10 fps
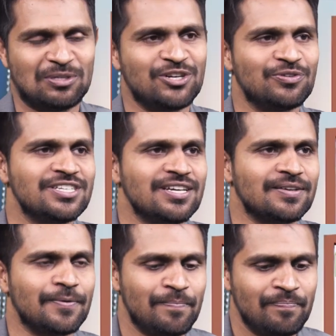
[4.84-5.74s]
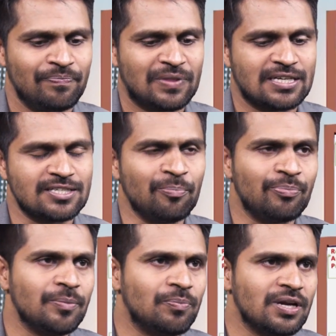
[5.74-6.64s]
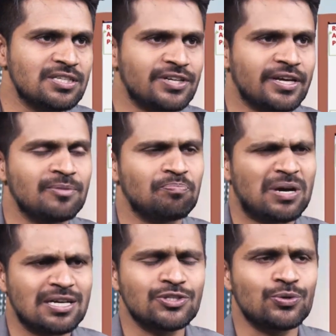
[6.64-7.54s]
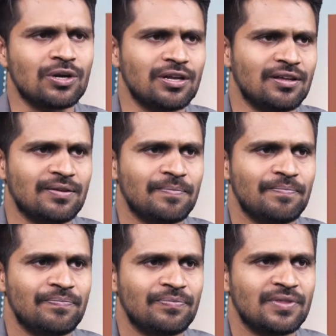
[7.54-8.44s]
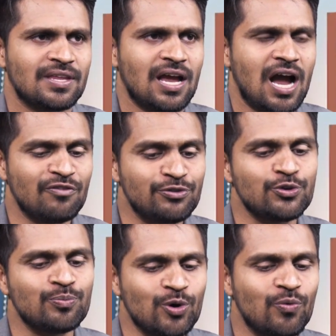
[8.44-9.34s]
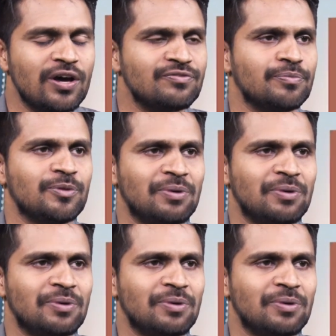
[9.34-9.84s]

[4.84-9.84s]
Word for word: Mr. Vijay, some people are stuck in past only. How to move on from the